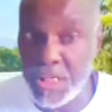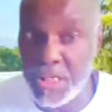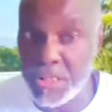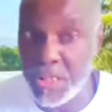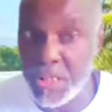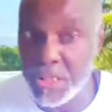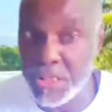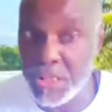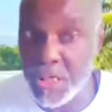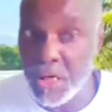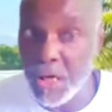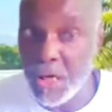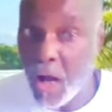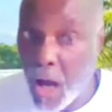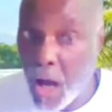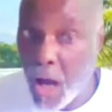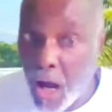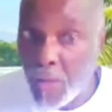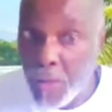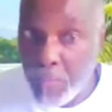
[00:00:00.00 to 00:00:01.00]
major
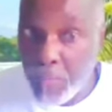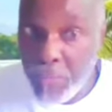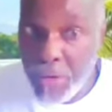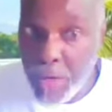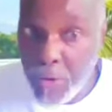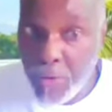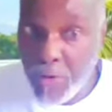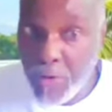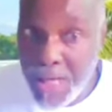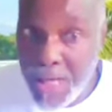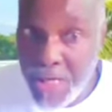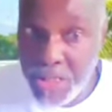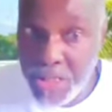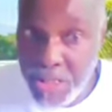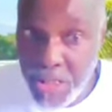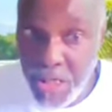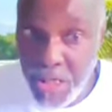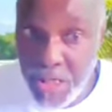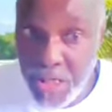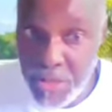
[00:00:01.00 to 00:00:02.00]
changes, uh, the
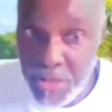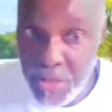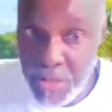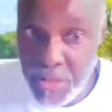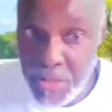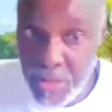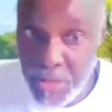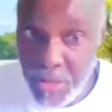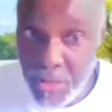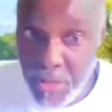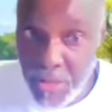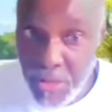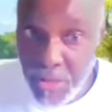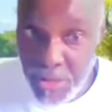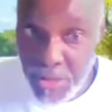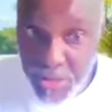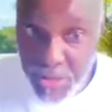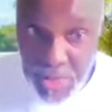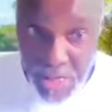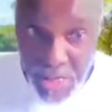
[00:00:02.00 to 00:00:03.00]
period actually changed.
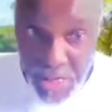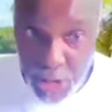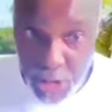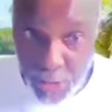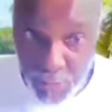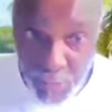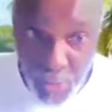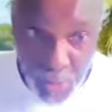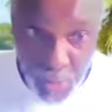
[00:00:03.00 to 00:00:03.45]
So